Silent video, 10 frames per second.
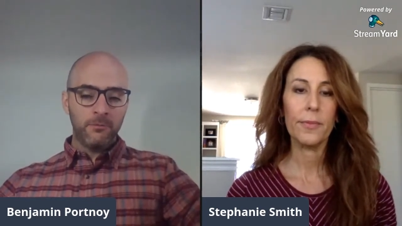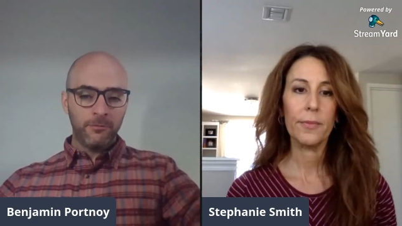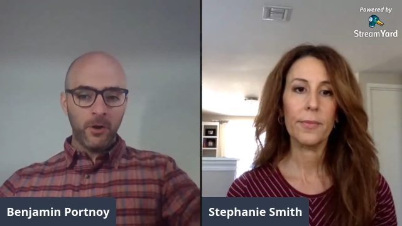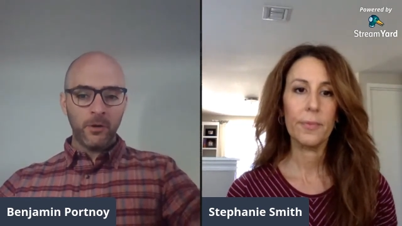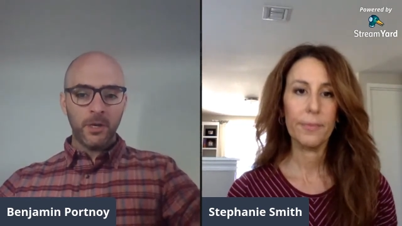
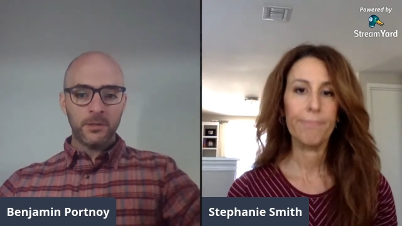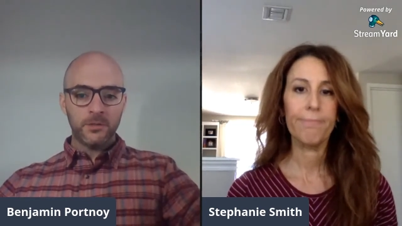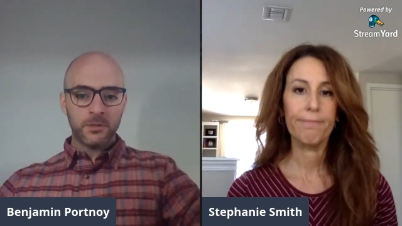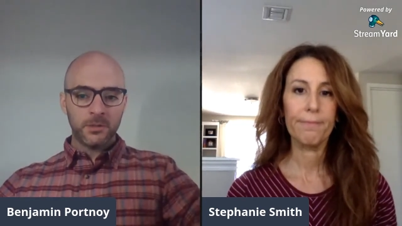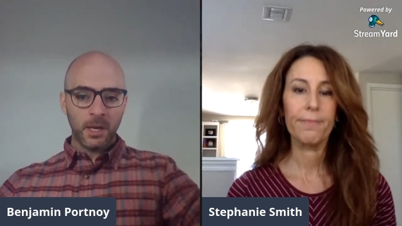
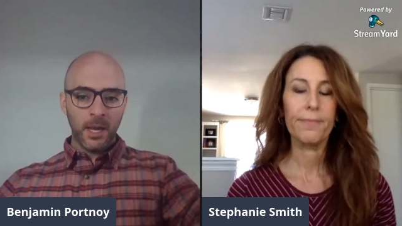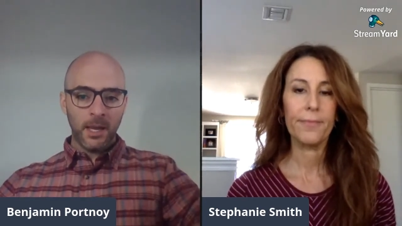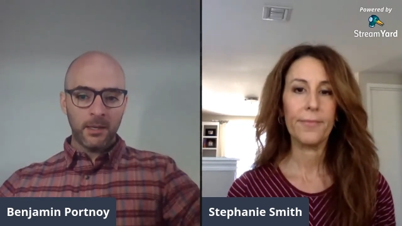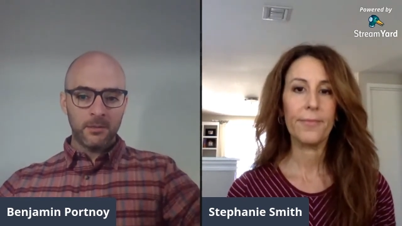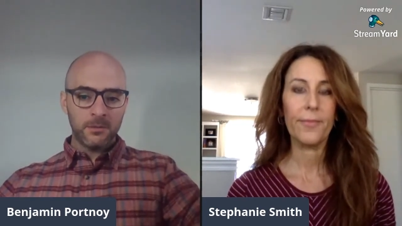Speaker 1: focused,
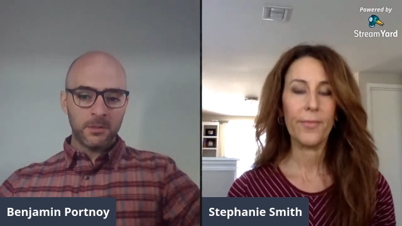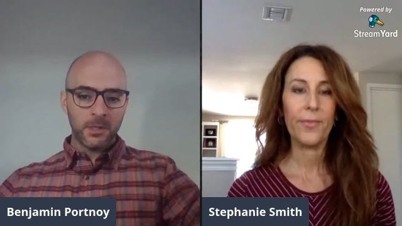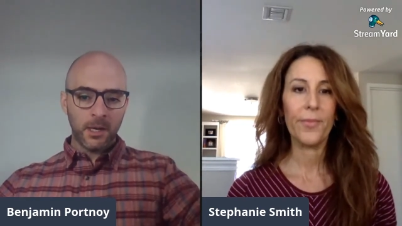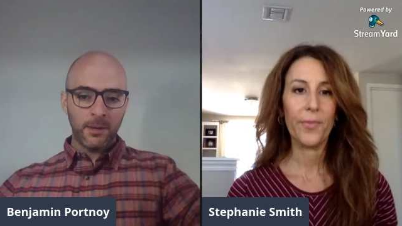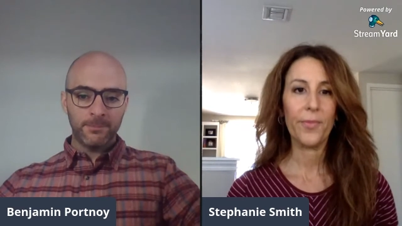and
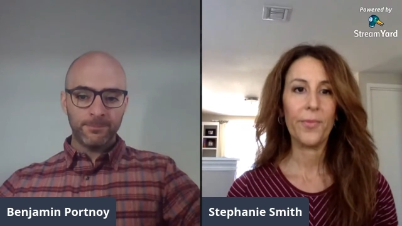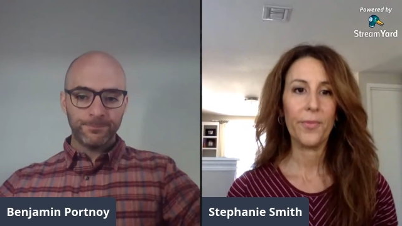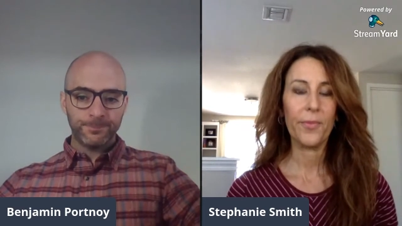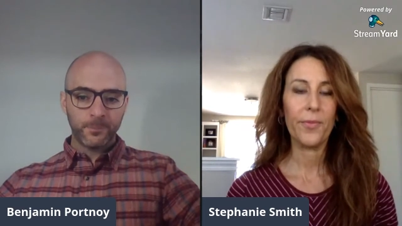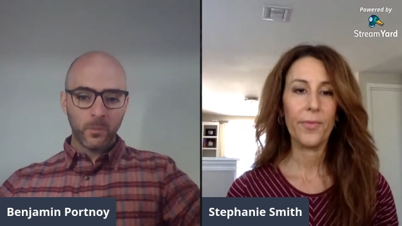um,
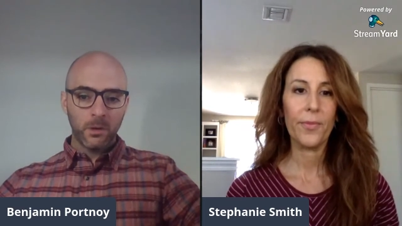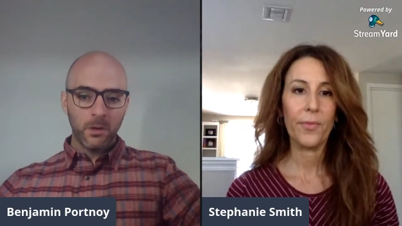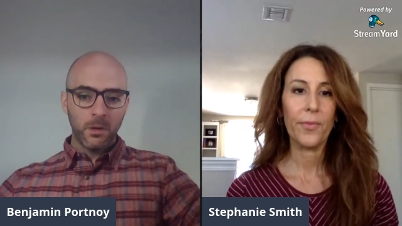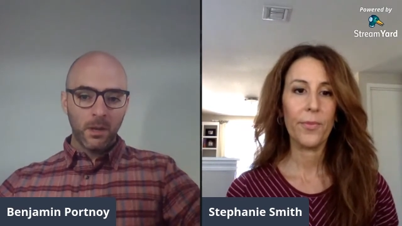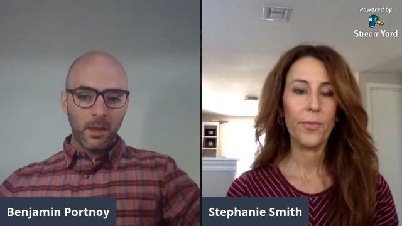
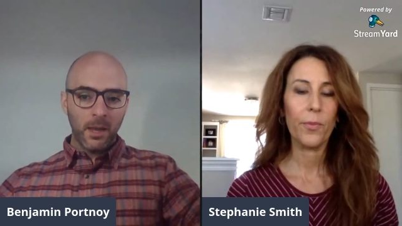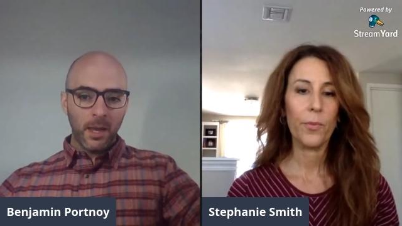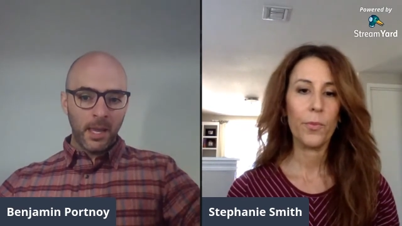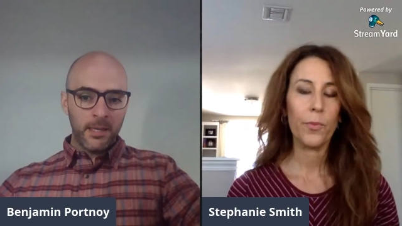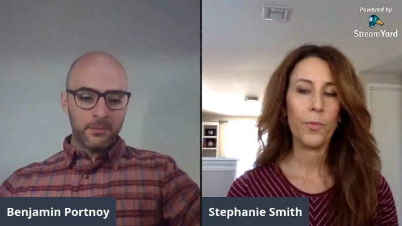
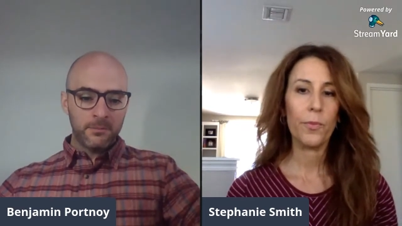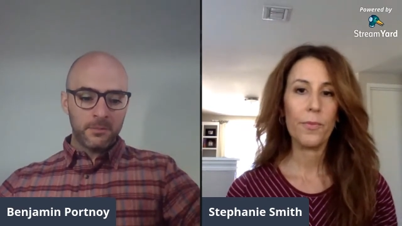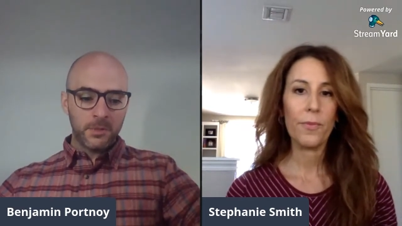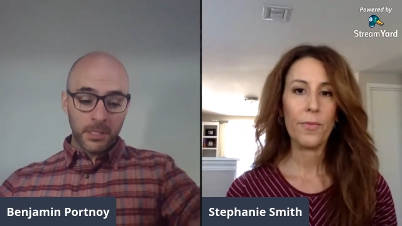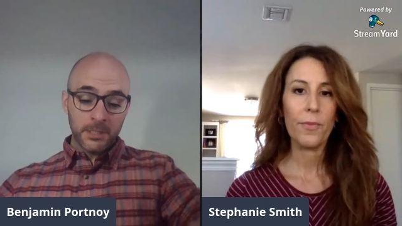and
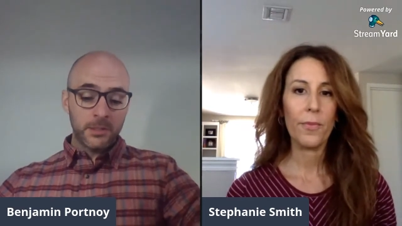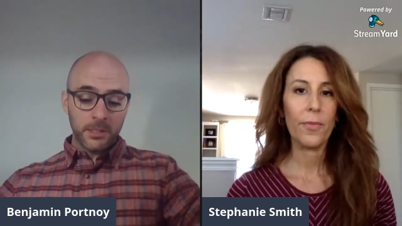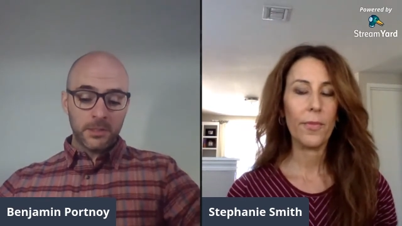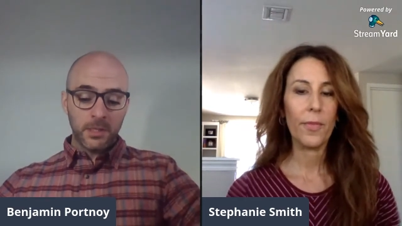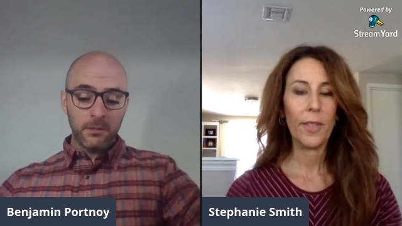
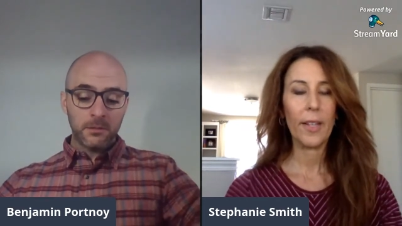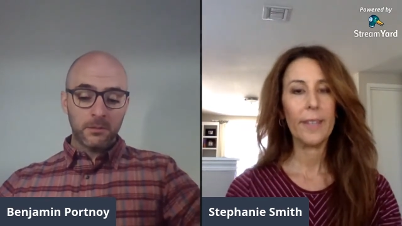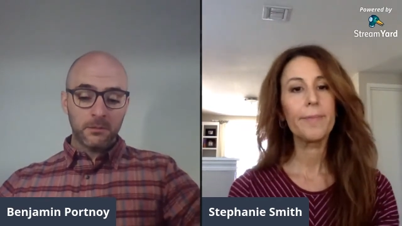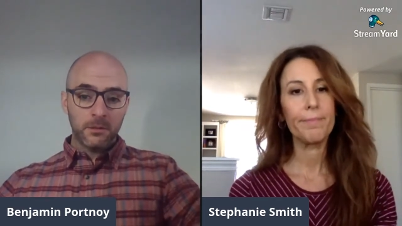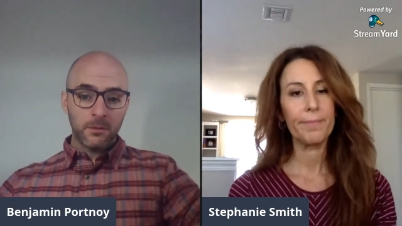
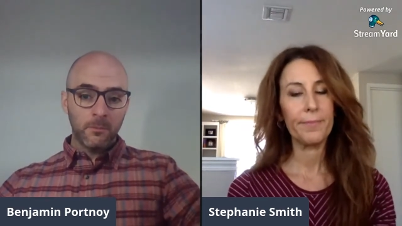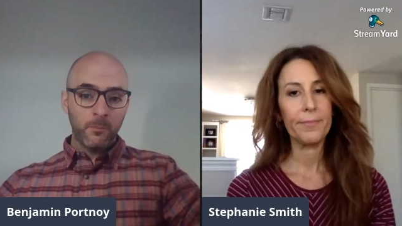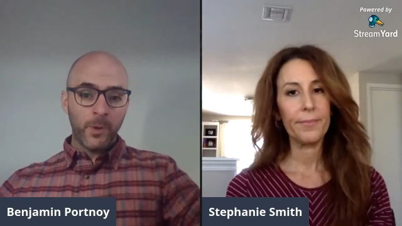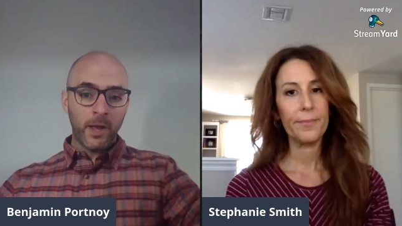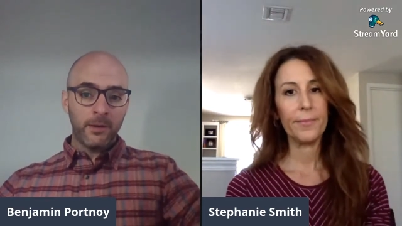consistent.
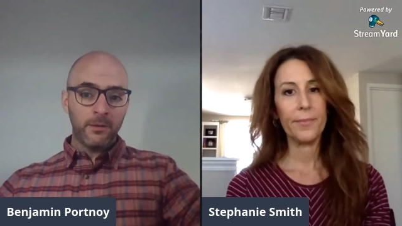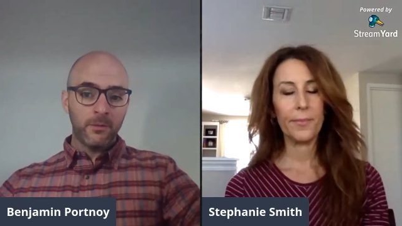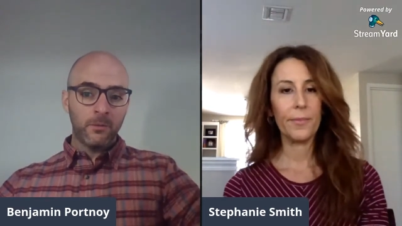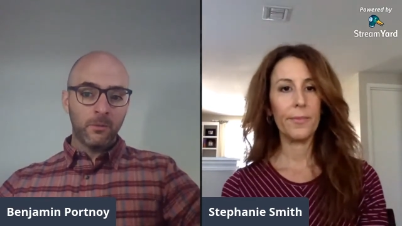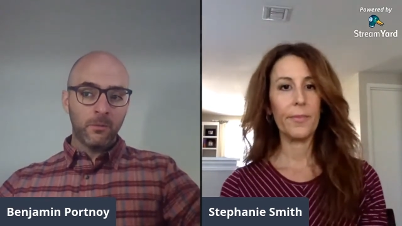
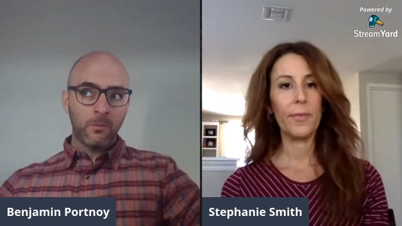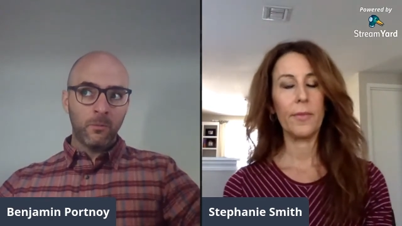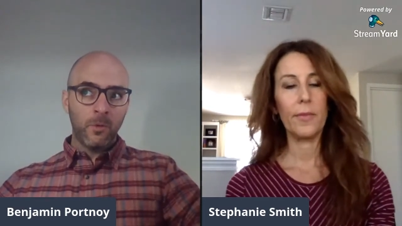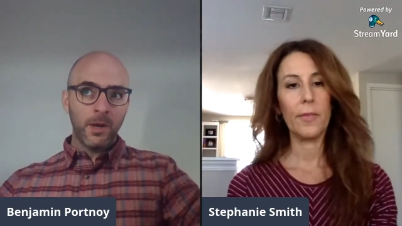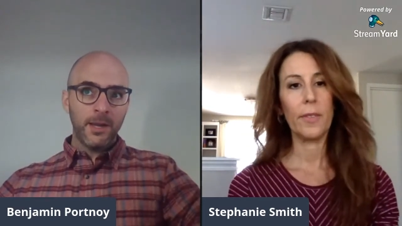But
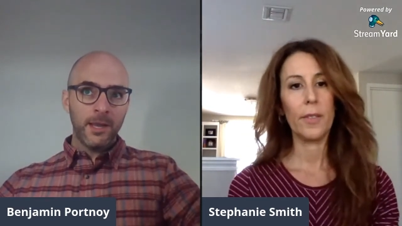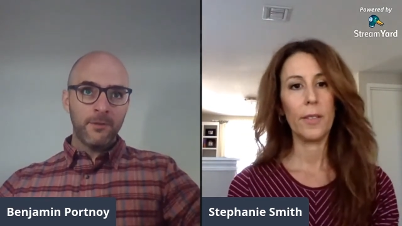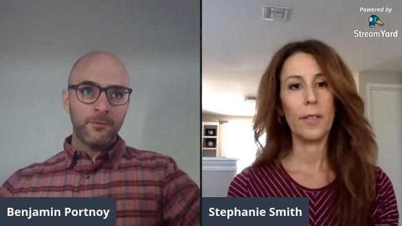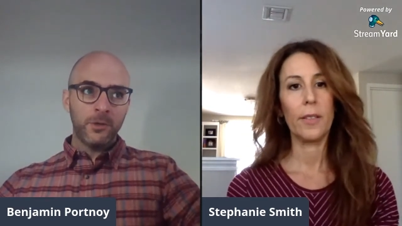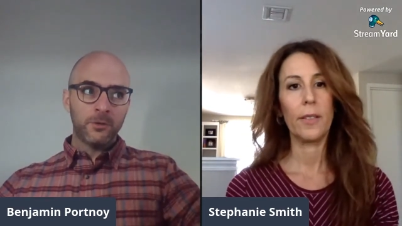what
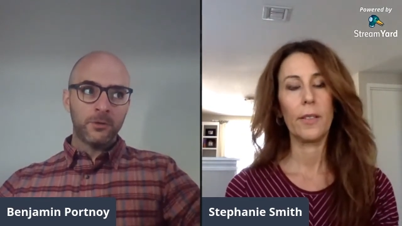if you're